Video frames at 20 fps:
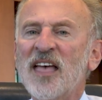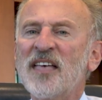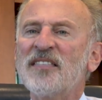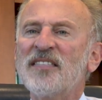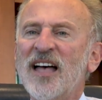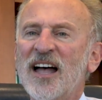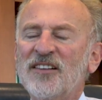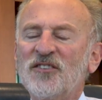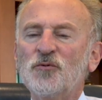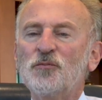
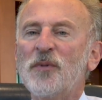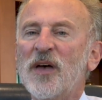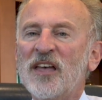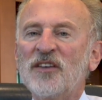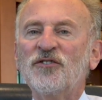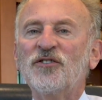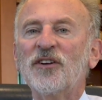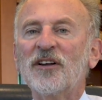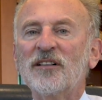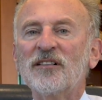that's
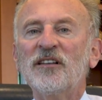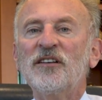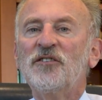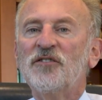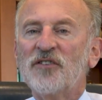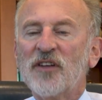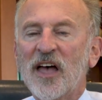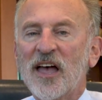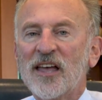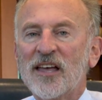basically
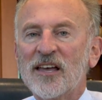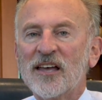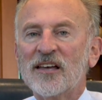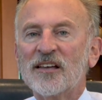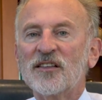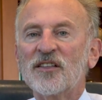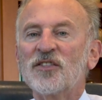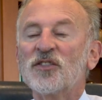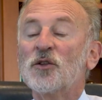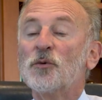
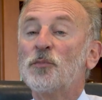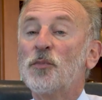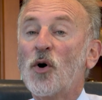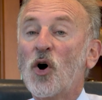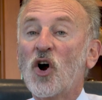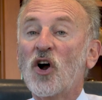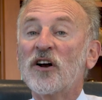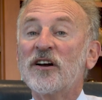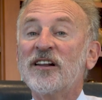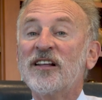saying the
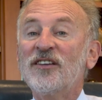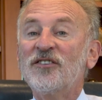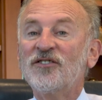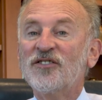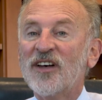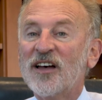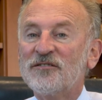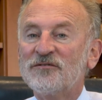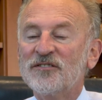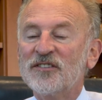parties
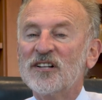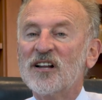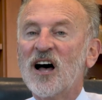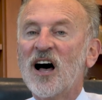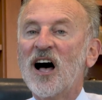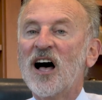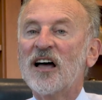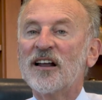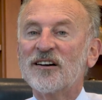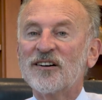have
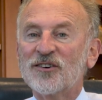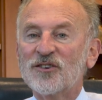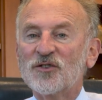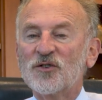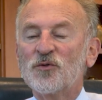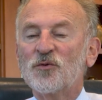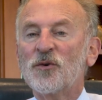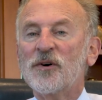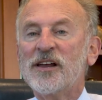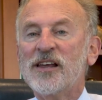not
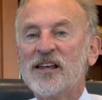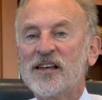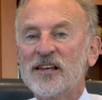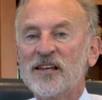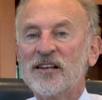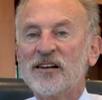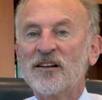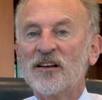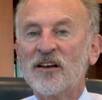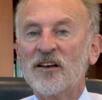
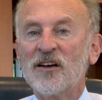agreed